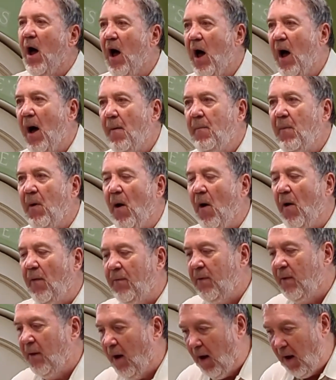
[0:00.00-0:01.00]
um,
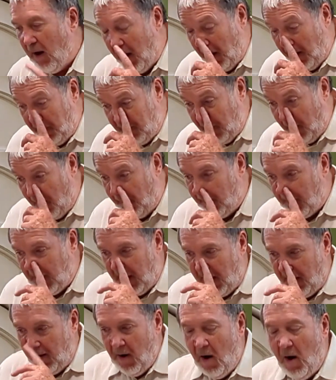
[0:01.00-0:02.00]
on, uh, on,
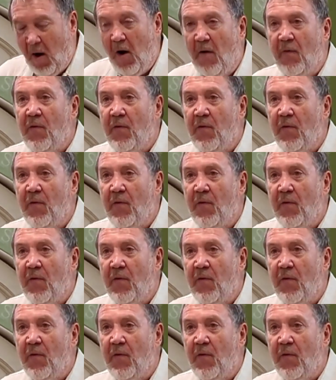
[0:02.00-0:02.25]
uh,